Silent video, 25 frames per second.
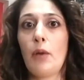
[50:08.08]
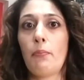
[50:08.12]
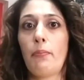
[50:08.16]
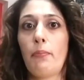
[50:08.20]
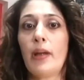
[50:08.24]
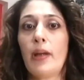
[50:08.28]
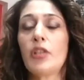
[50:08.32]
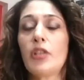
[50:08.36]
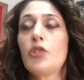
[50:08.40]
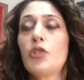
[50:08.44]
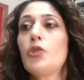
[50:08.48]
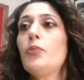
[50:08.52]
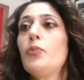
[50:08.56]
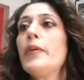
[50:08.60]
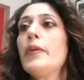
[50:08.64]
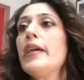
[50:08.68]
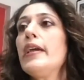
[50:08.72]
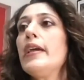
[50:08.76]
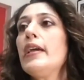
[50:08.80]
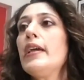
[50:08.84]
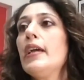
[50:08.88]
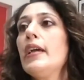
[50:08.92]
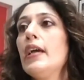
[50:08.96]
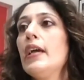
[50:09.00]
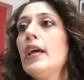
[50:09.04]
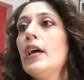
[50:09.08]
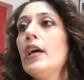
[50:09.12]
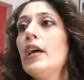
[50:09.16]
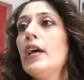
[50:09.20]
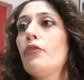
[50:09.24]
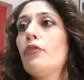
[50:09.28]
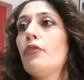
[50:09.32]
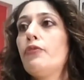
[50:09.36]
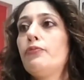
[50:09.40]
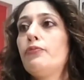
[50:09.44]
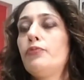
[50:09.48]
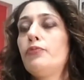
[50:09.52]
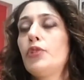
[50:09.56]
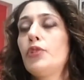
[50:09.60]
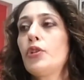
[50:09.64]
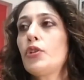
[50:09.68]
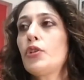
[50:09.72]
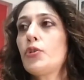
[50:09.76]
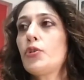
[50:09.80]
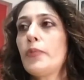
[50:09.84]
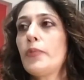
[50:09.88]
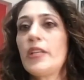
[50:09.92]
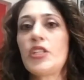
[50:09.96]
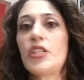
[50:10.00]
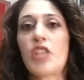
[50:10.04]
But to be
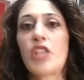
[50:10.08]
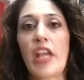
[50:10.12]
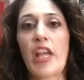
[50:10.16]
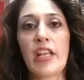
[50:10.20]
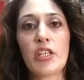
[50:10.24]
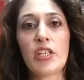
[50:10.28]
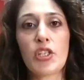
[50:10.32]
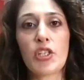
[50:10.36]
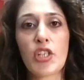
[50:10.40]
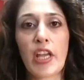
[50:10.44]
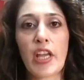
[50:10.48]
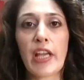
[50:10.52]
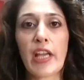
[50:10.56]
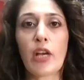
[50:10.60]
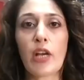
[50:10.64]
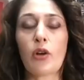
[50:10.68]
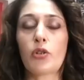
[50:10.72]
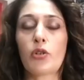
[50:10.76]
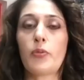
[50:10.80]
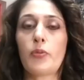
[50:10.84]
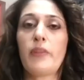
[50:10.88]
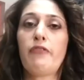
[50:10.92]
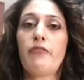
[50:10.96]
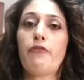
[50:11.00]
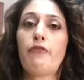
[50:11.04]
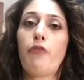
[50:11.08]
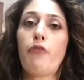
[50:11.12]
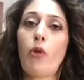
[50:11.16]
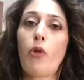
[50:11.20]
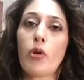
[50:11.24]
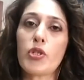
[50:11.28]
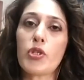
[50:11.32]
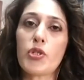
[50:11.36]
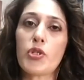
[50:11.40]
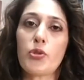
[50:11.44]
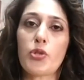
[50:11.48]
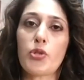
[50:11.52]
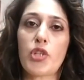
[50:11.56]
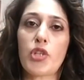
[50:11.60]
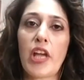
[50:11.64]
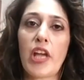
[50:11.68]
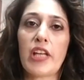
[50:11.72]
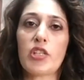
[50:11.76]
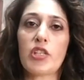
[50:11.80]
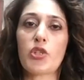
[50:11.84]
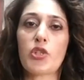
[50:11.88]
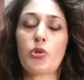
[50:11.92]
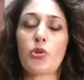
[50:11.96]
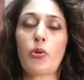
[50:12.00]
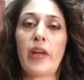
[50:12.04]
changing or to be forced to
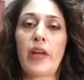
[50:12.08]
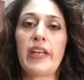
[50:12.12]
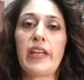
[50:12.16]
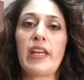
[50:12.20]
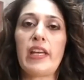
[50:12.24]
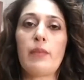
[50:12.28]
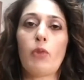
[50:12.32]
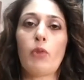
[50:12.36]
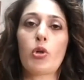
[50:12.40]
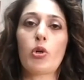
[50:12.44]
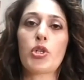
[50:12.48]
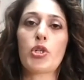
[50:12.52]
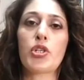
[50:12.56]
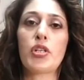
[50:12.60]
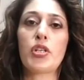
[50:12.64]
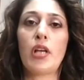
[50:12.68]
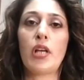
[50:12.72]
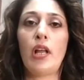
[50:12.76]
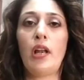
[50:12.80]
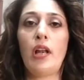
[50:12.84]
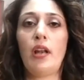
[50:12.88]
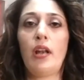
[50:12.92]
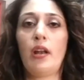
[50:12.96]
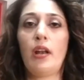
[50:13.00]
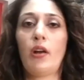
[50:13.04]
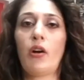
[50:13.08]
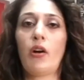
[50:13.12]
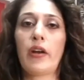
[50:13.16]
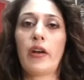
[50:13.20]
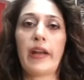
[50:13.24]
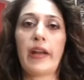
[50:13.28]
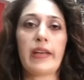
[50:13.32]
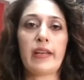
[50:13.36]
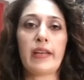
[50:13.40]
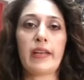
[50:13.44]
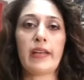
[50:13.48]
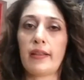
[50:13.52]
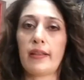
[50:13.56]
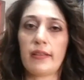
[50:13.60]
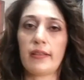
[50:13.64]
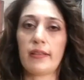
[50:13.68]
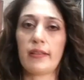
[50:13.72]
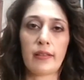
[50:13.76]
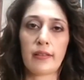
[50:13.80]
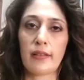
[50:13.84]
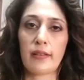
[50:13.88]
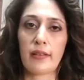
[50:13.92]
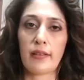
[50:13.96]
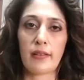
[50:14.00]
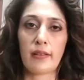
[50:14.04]
change through any emotional or any
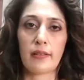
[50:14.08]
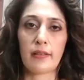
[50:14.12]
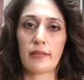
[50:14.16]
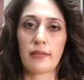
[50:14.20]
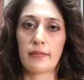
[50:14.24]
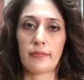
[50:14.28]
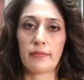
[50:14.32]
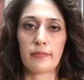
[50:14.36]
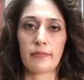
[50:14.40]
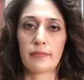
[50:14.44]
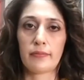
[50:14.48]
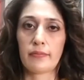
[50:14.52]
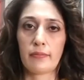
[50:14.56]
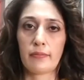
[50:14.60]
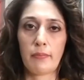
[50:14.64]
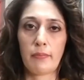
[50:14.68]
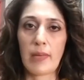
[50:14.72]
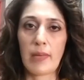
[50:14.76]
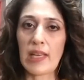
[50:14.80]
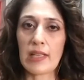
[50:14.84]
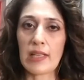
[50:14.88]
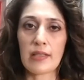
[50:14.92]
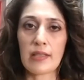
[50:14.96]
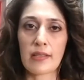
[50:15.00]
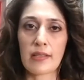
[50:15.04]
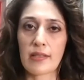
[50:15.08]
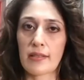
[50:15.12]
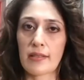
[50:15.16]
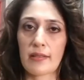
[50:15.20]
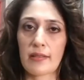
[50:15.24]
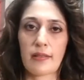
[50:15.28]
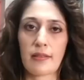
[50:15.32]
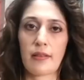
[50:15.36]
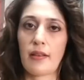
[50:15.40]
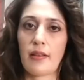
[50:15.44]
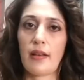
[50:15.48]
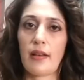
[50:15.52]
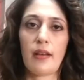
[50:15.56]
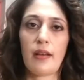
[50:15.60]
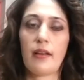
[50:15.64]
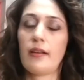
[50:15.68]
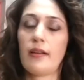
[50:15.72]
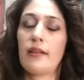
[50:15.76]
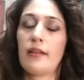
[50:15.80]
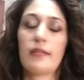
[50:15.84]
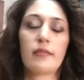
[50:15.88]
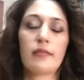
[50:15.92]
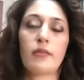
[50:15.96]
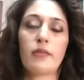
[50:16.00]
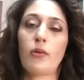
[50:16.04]
other means,
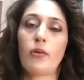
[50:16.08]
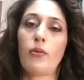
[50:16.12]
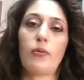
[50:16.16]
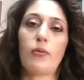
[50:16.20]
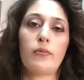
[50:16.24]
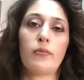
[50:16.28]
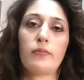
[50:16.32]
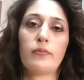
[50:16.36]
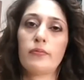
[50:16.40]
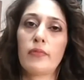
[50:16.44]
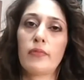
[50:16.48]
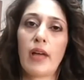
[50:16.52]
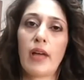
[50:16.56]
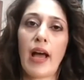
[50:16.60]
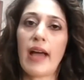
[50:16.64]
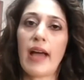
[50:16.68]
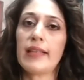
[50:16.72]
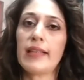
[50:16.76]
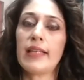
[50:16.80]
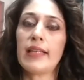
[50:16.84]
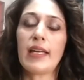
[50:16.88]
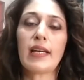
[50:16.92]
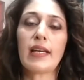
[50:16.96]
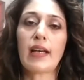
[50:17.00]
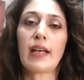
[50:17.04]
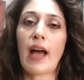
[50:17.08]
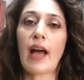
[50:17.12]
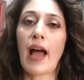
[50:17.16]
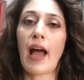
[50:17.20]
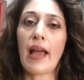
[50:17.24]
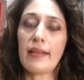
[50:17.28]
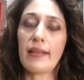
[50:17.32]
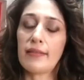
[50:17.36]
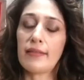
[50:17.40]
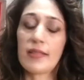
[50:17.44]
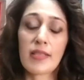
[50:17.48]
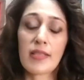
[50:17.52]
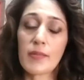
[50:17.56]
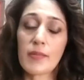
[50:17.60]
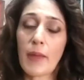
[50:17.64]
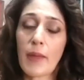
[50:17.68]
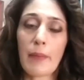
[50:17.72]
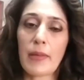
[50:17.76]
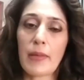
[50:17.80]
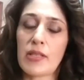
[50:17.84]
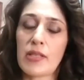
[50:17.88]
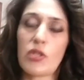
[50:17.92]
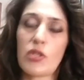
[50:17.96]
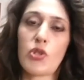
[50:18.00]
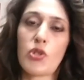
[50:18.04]
no. I think this is
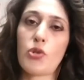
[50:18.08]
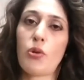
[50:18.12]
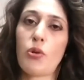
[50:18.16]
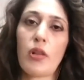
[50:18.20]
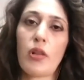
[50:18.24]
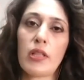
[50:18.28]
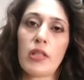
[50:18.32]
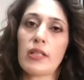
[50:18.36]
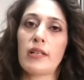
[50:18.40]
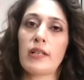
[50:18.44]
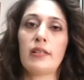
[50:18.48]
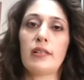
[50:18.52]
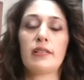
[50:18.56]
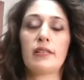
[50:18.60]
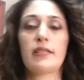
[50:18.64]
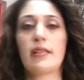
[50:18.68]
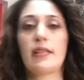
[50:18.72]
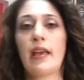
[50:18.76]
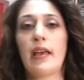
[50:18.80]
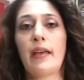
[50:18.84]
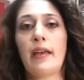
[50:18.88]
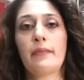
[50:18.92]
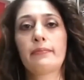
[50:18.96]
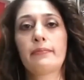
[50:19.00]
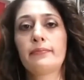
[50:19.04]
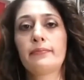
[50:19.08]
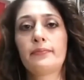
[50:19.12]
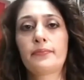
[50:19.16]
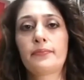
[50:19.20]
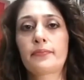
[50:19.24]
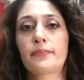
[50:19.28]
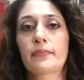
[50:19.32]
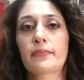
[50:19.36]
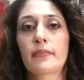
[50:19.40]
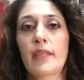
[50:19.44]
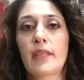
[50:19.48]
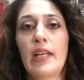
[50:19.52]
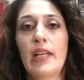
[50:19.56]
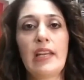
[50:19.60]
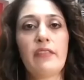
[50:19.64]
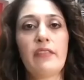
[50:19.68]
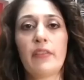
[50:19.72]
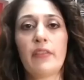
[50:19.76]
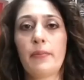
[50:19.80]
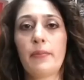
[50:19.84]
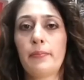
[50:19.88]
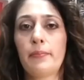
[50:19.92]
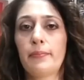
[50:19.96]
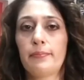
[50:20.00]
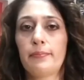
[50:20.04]
my message to all the girls there.
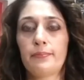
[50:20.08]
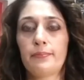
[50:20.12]
Leave him.